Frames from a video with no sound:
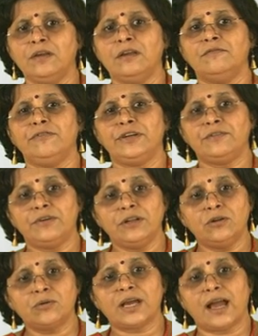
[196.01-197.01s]
we will
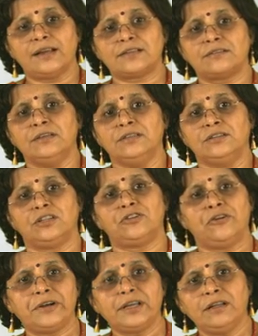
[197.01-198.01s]
look at the
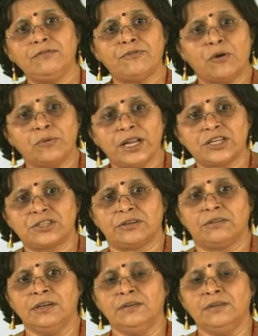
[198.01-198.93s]
theoretical foundation,